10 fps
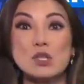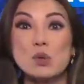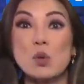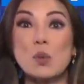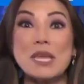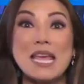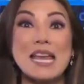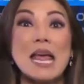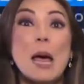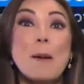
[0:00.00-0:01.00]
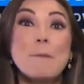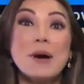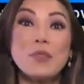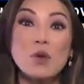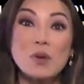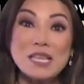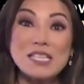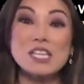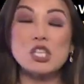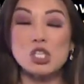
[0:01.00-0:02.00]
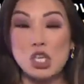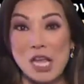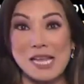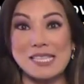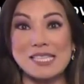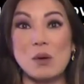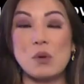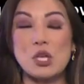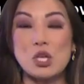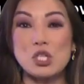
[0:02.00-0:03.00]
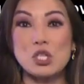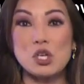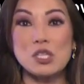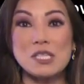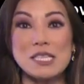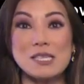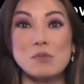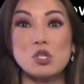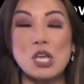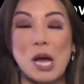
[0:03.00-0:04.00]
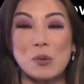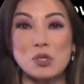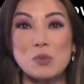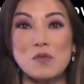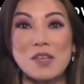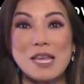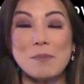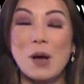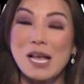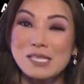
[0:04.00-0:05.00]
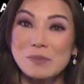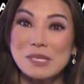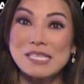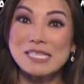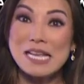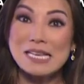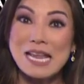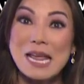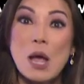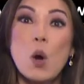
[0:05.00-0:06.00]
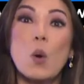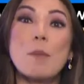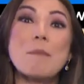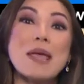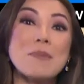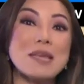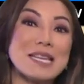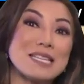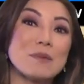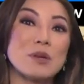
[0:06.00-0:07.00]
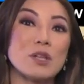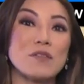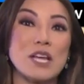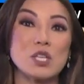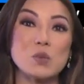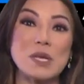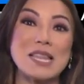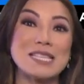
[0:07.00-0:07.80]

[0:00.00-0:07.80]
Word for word: through the weekend, but there is a chance that we could start to see some showers moving in, possibly Sunday or maybe into the middle of next week.